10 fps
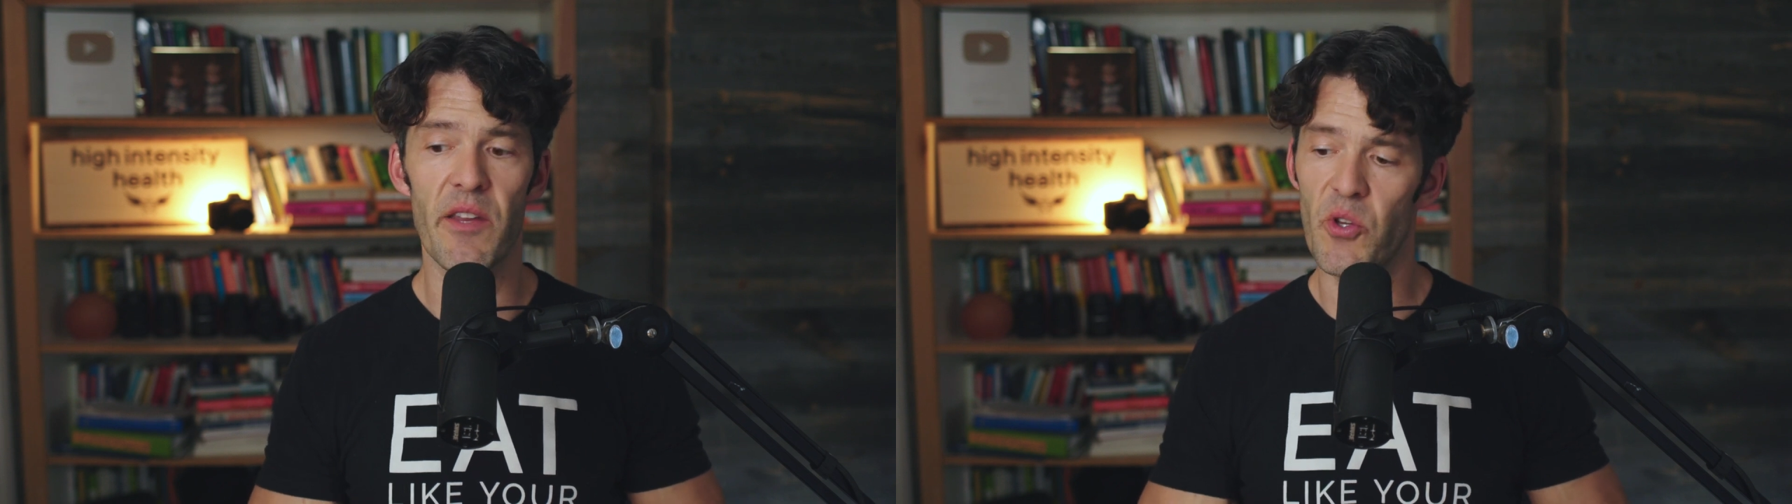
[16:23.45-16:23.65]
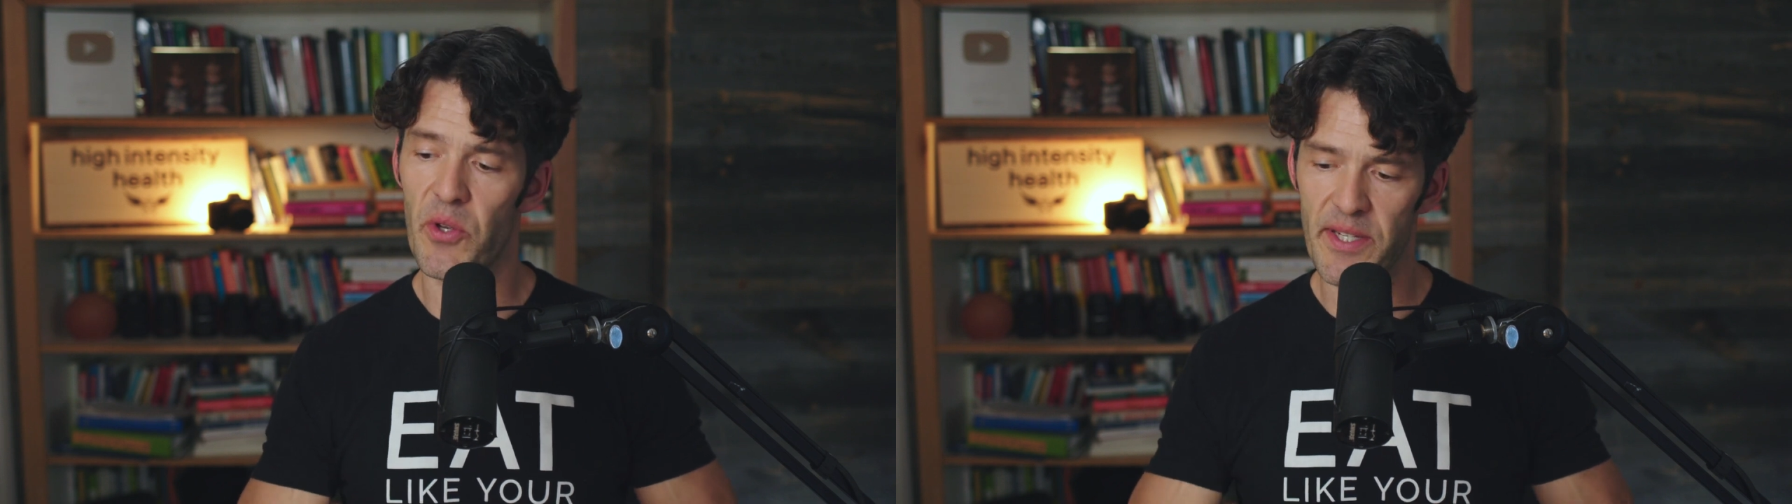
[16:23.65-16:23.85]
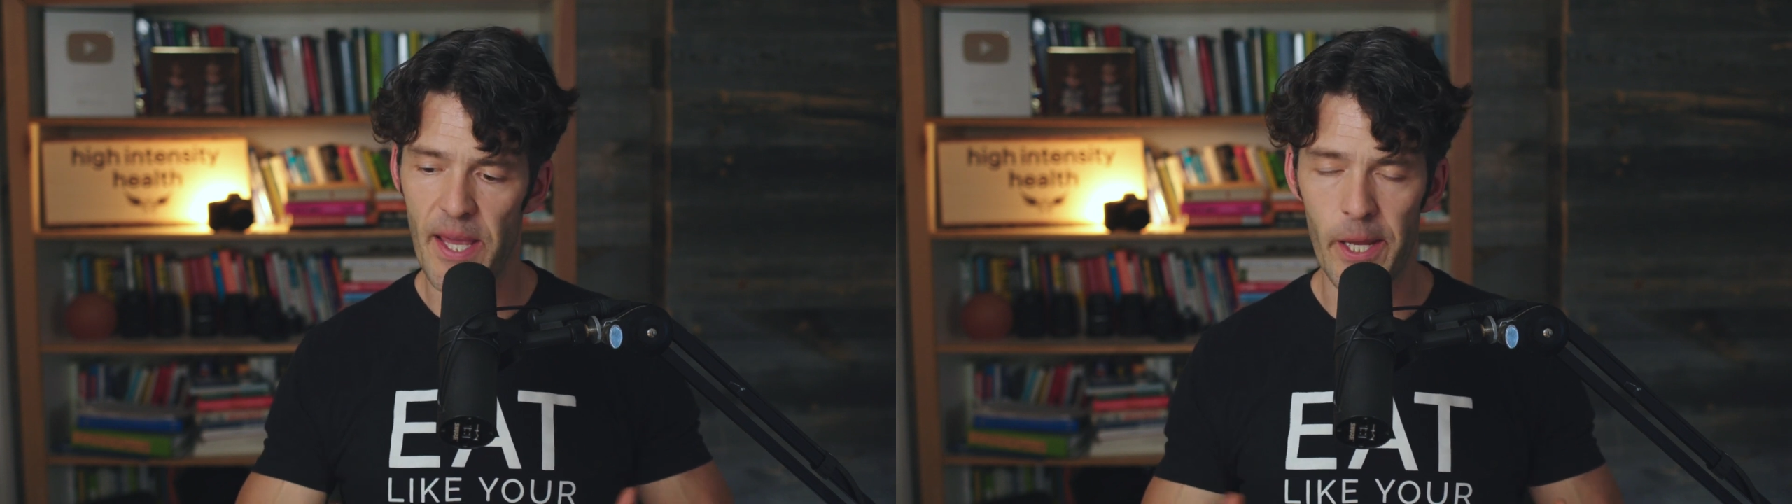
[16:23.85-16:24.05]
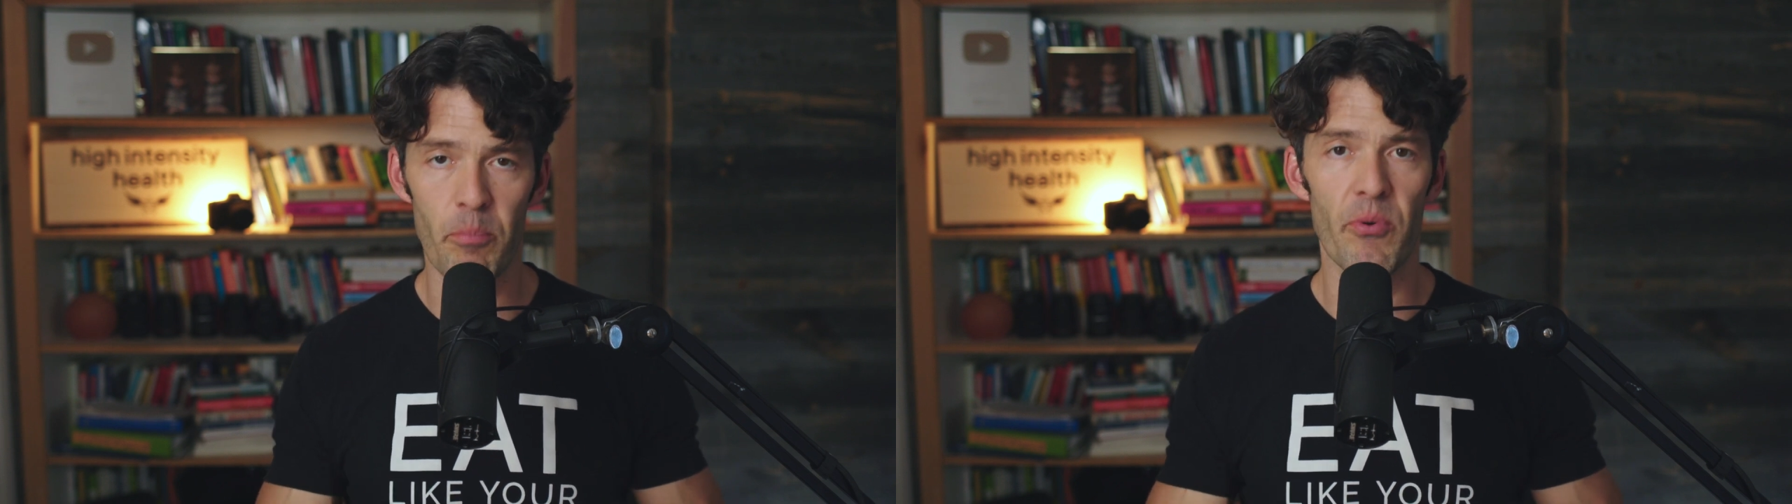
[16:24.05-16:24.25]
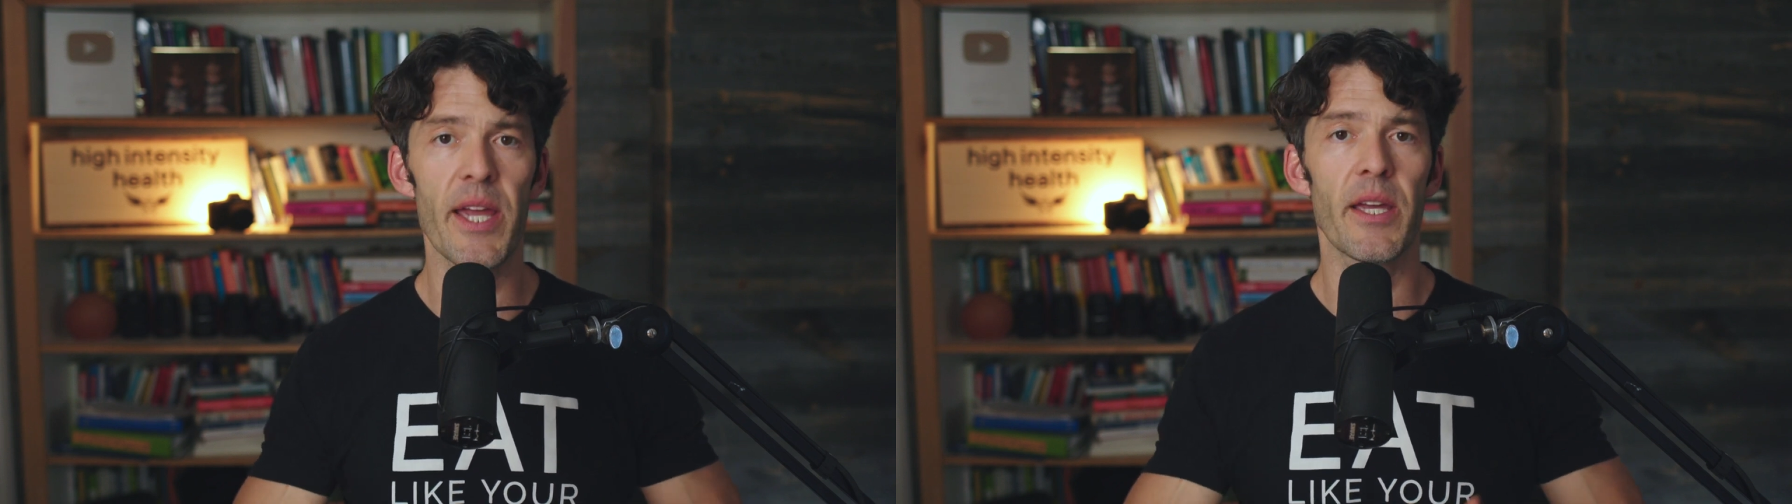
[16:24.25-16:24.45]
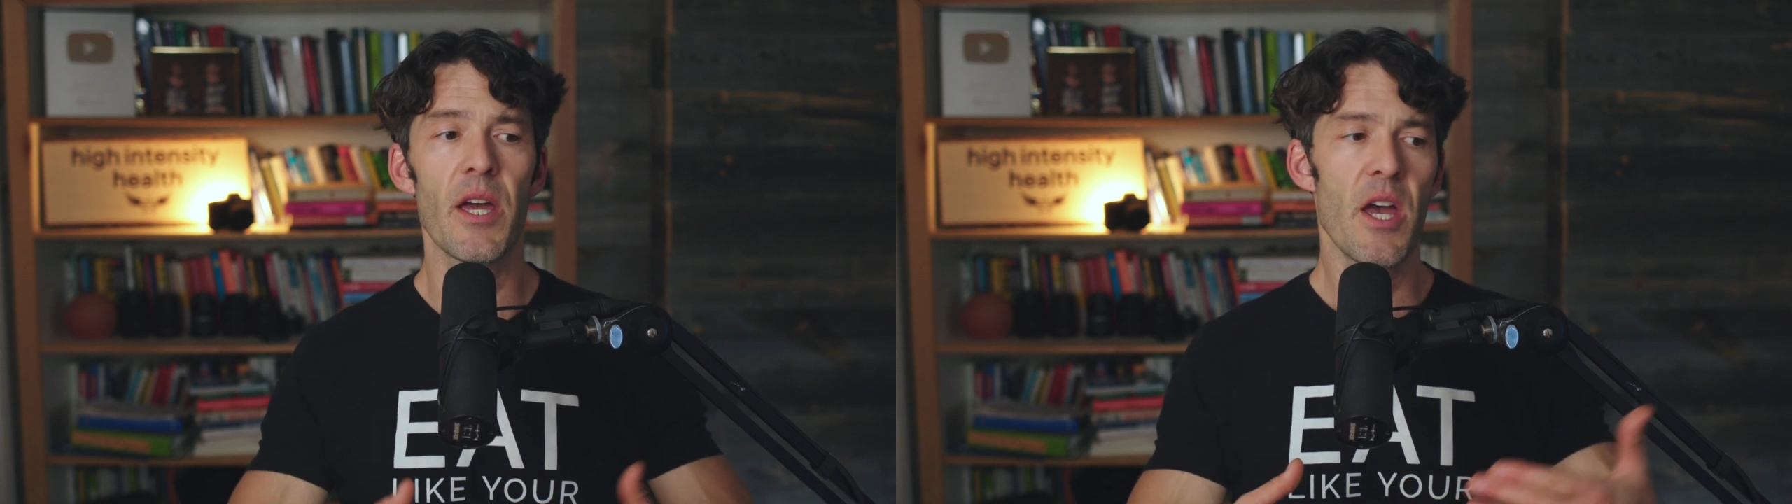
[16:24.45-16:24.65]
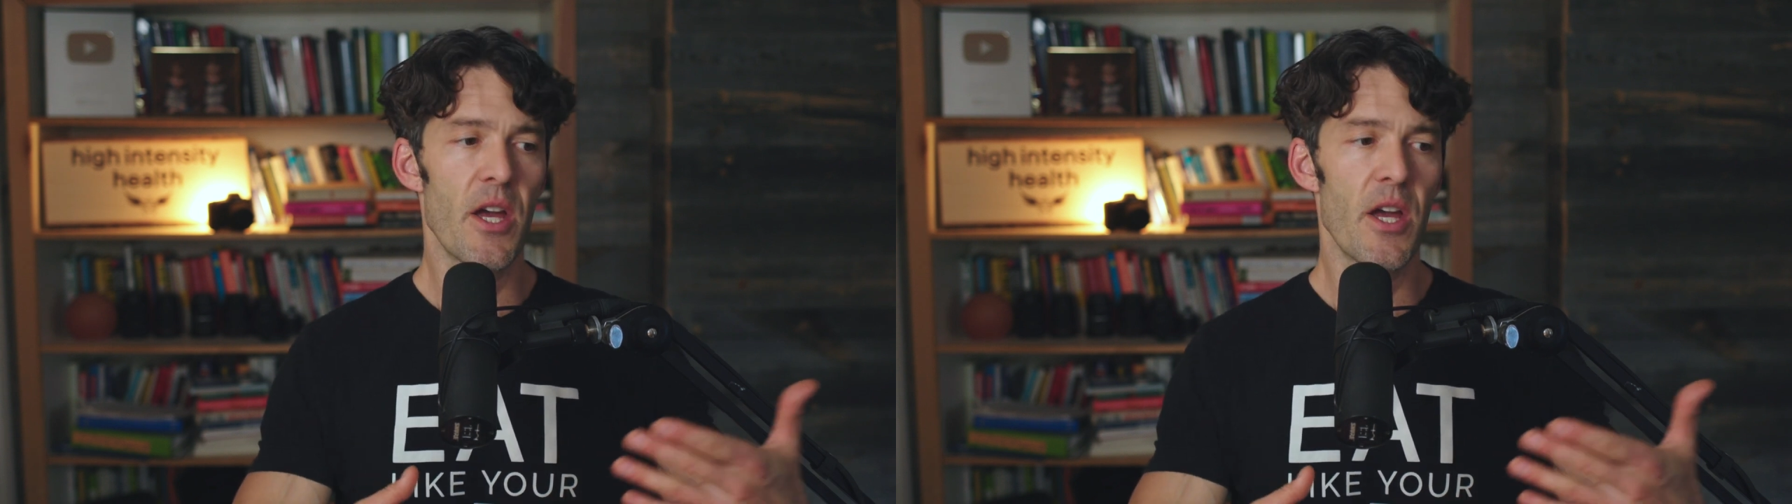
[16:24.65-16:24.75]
And if you can take a break,